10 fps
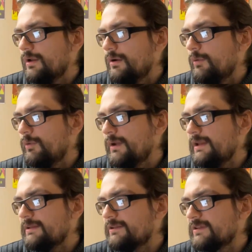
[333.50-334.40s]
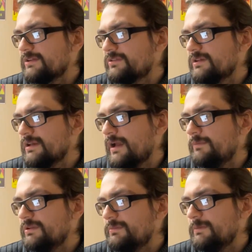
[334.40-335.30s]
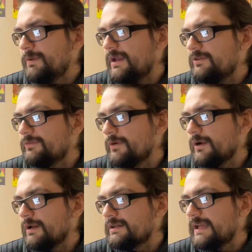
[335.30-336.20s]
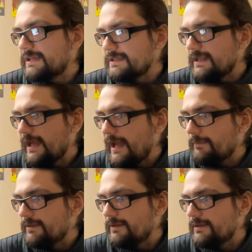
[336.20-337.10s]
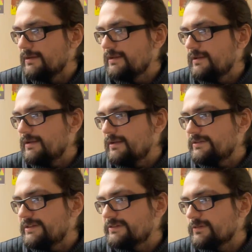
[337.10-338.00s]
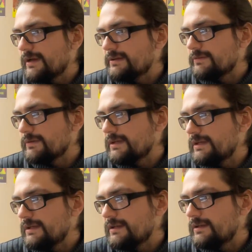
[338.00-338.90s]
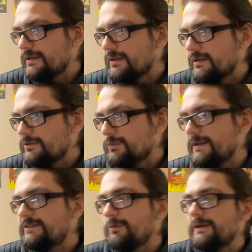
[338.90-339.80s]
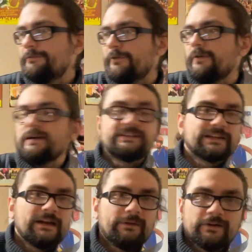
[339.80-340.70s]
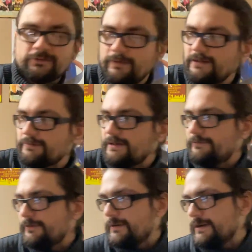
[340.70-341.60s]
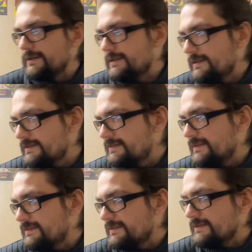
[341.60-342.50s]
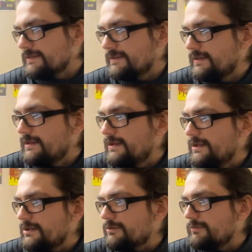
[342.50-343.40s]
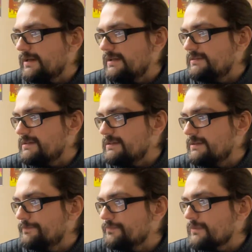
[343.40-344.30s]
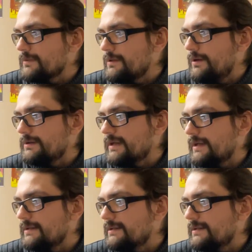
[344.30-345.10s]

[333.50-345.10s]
Oh wait, there's actually an IMDb page for it. Kicking the Habit, Sister Act 3, 2024. It's to come out in 2024, it says here. Crazy. Okay.